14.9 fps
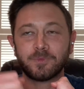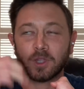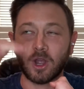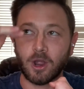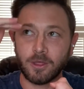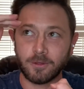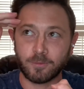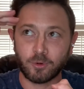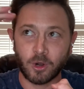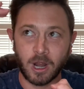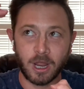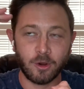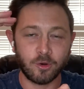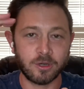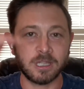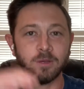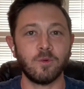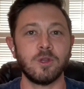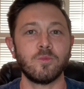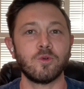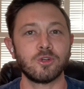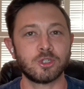are the priority
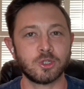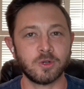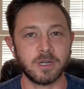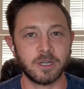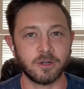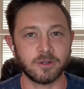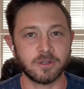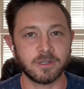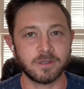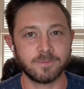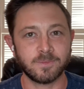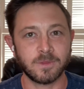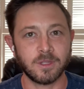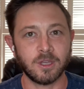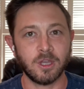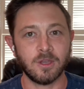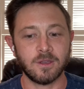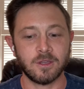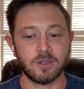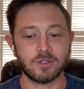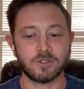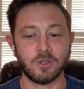when we're triggered.
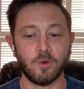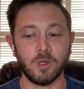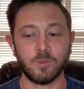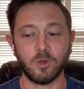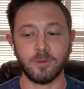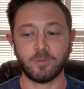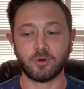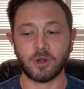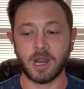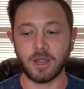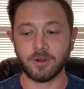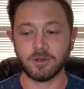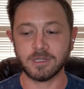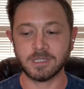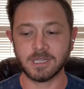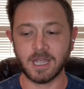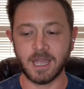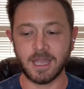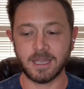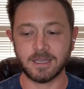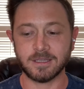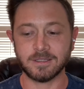So when we
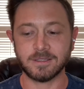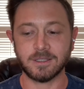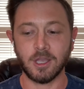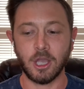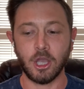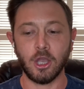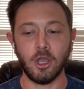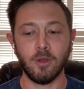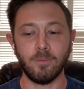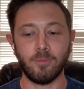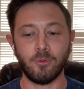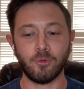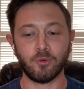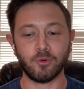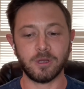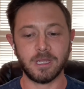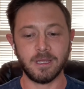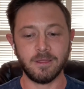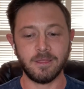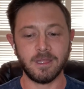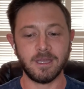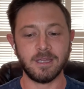prioritize
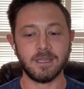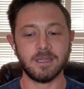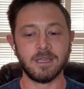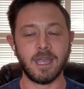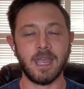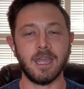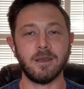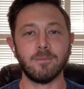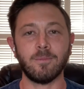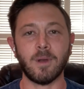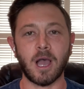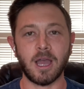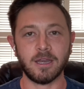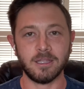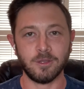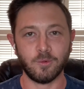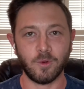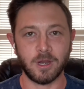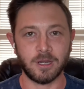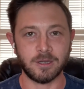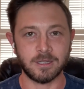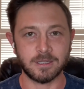breathing and body
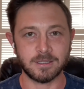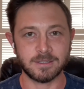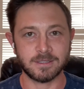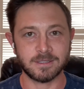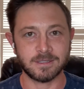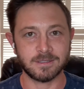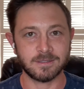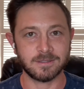awareness,